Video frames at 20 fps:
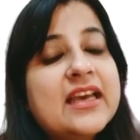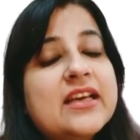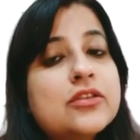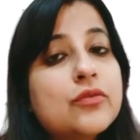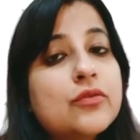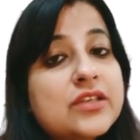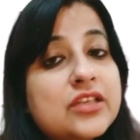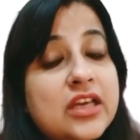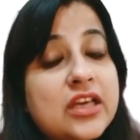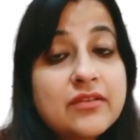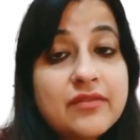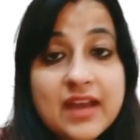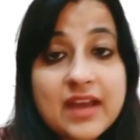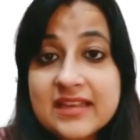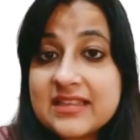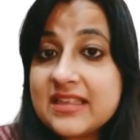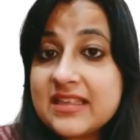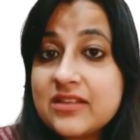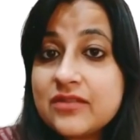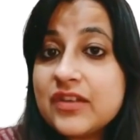So which are the
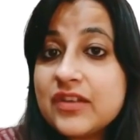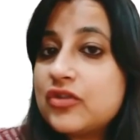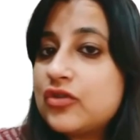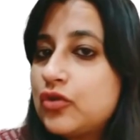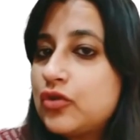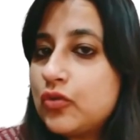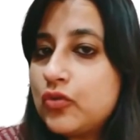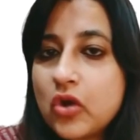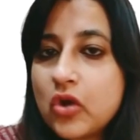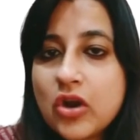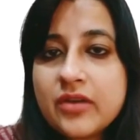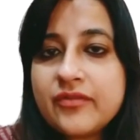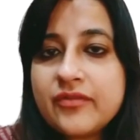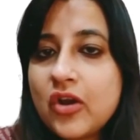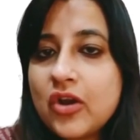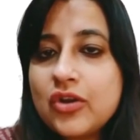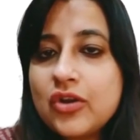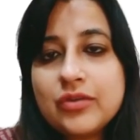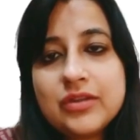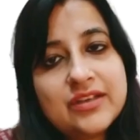vaccines which do not
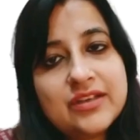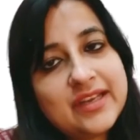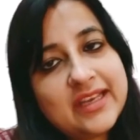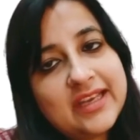follow? The